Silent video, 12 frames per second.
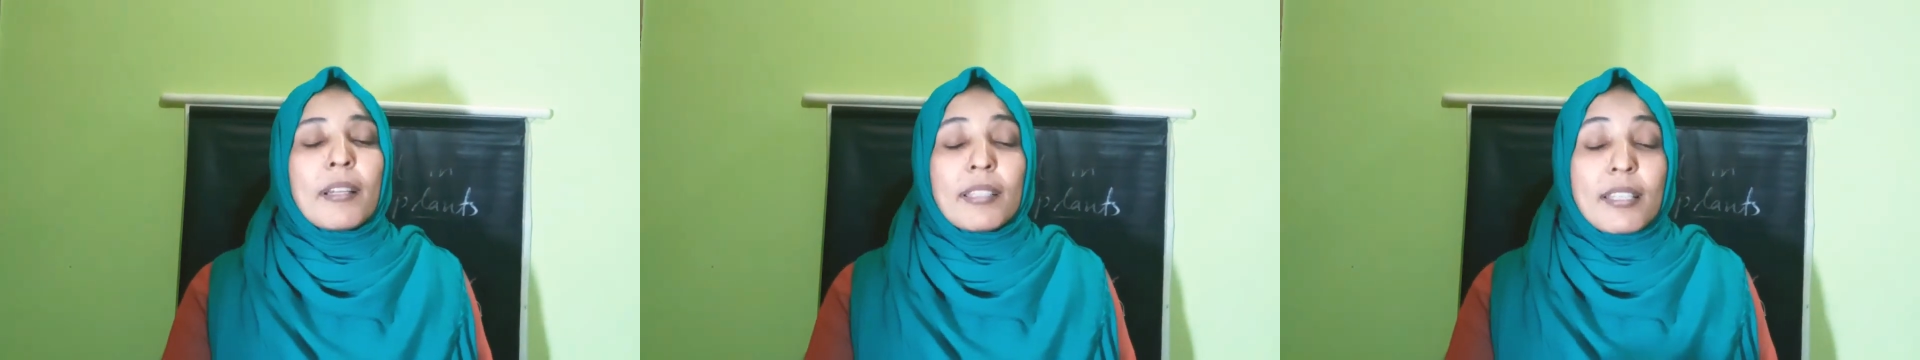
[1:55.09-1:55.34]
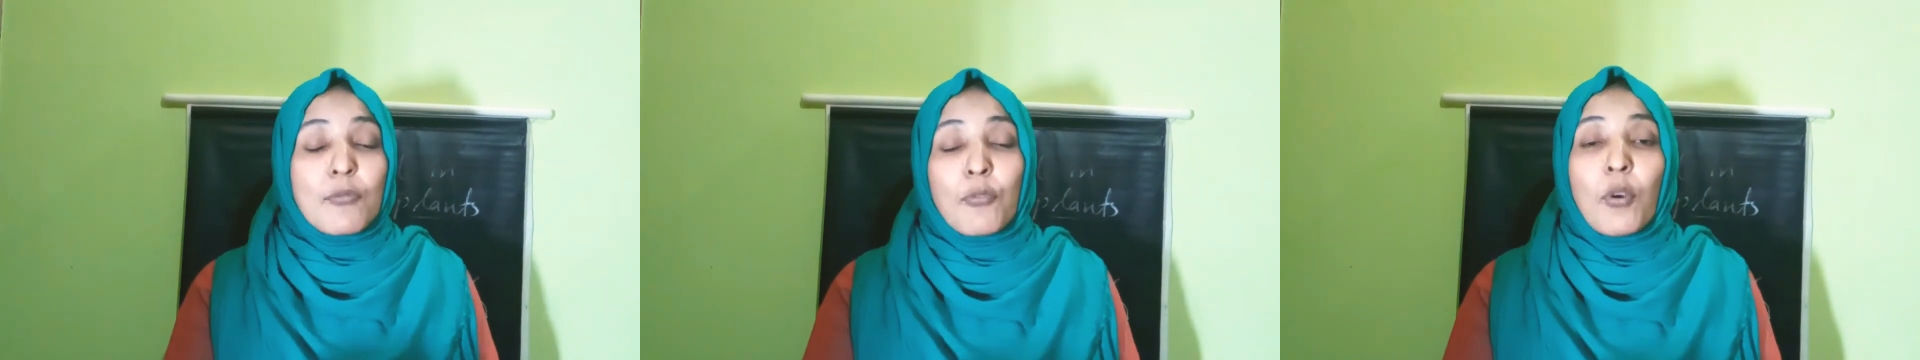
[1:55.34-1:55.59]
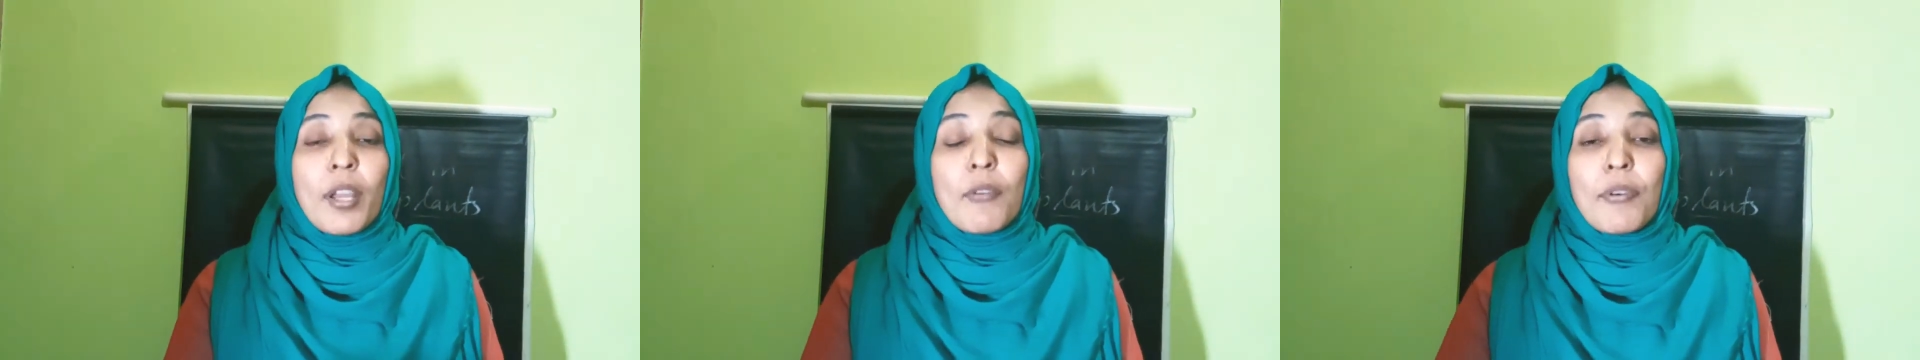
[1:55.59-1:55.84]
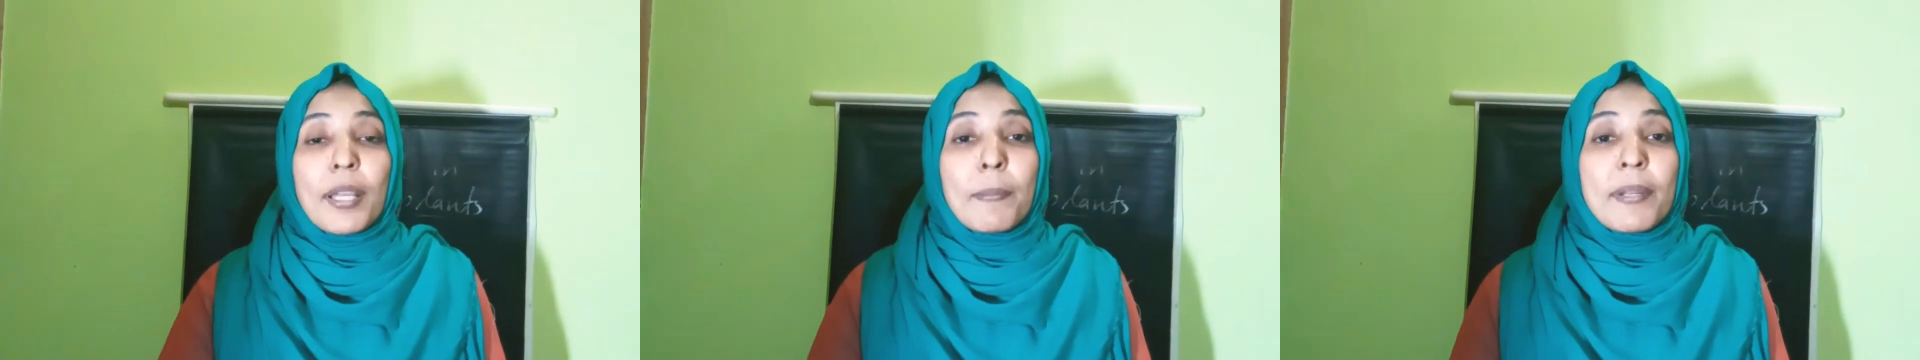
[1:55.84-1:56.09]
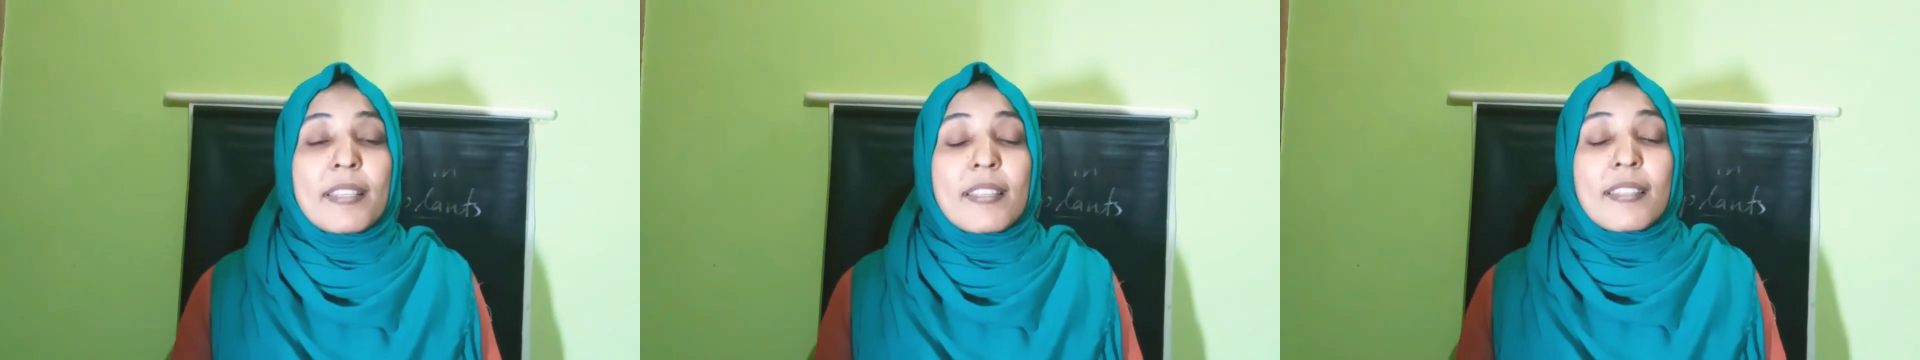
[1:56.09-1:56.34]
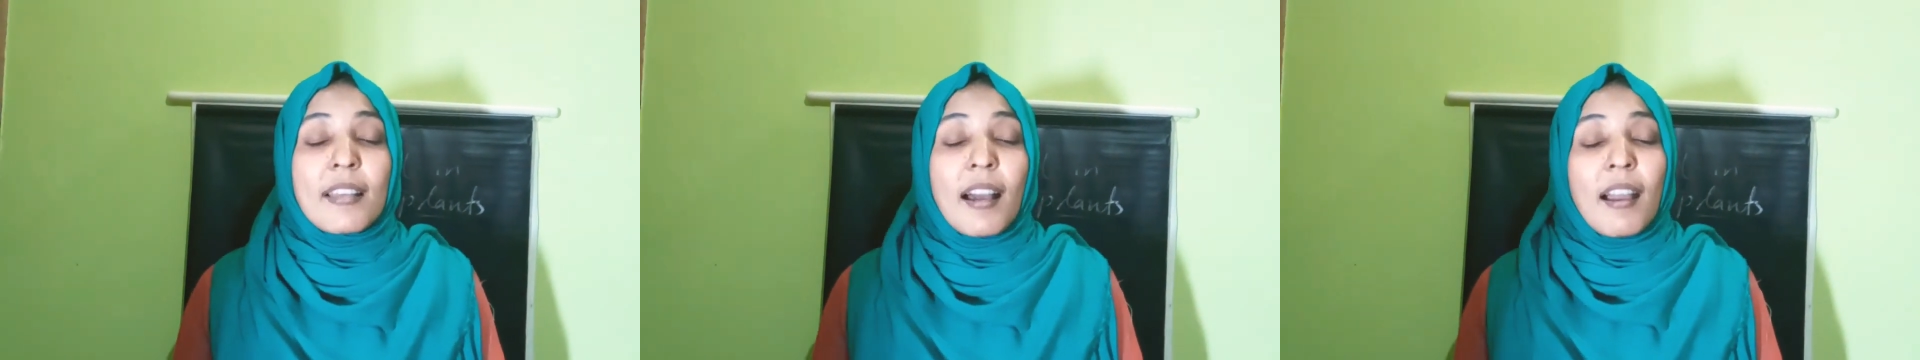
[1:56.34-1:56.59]
and this phloem fibers
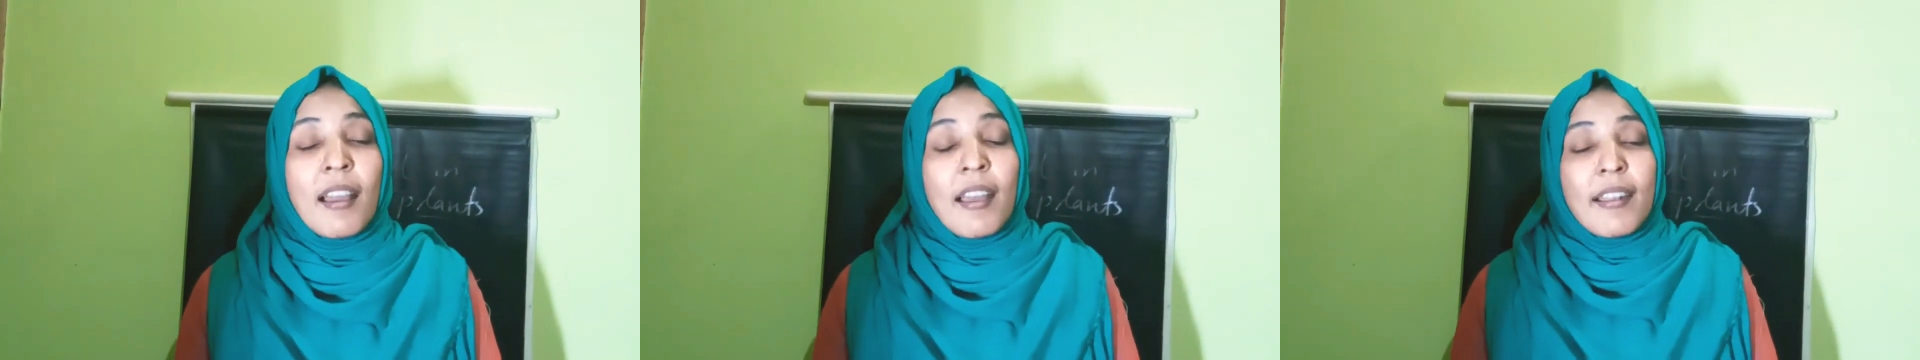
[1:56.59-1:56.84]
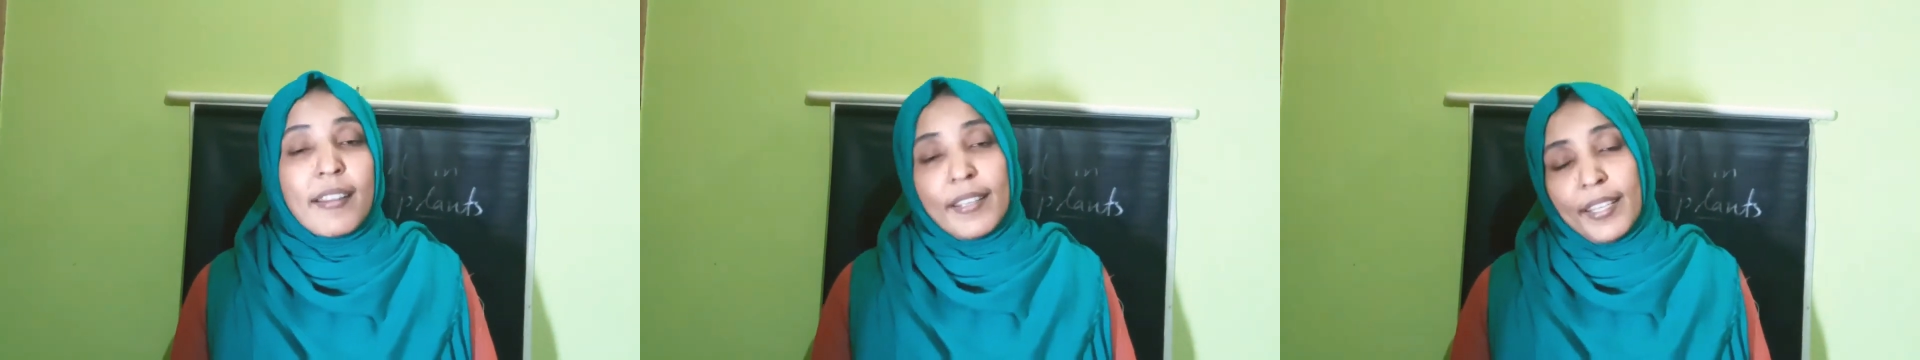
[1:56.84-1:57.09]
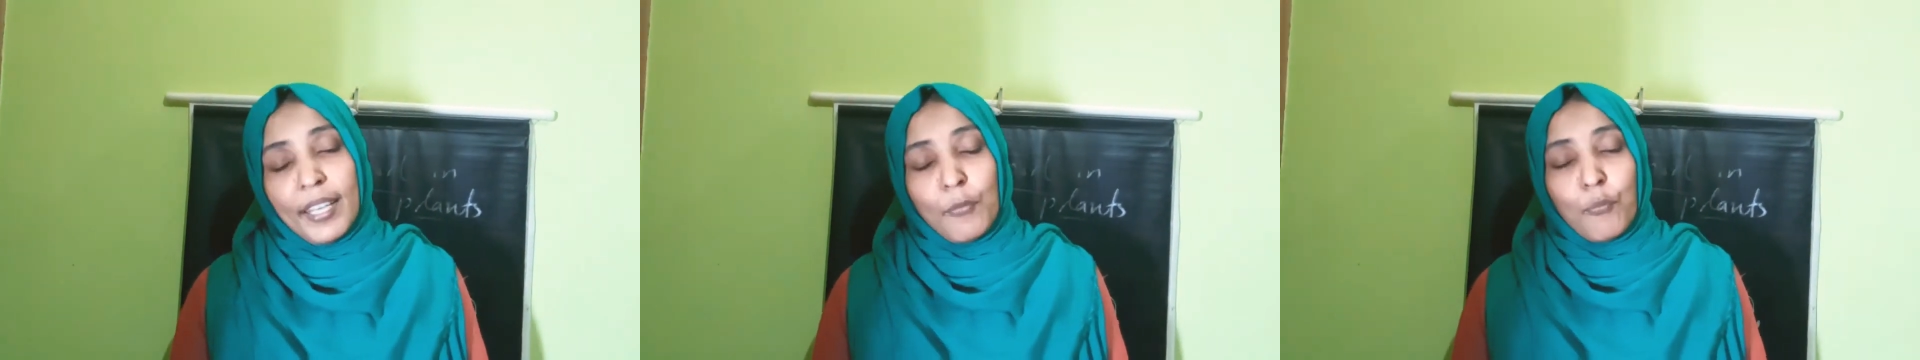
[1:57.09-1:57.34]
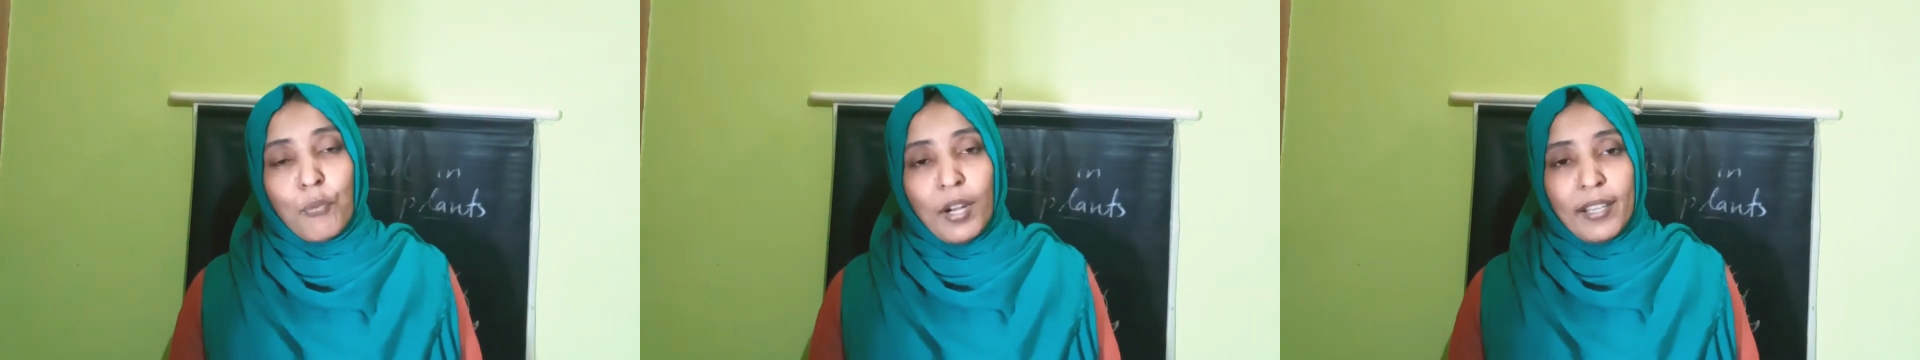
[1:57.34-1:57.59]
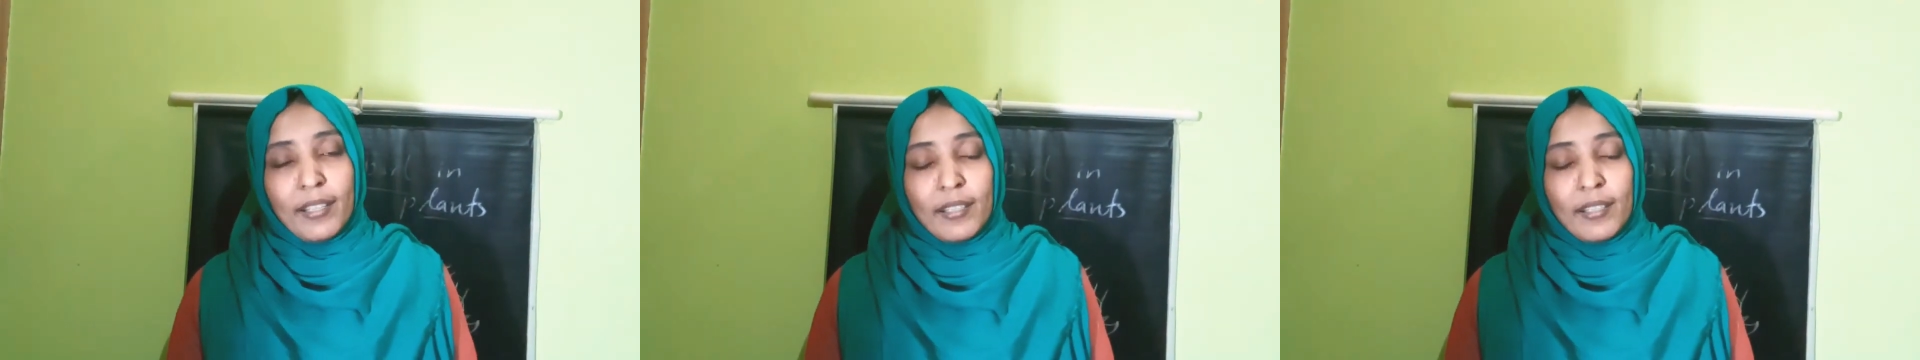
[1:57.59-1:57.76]
is the dead one.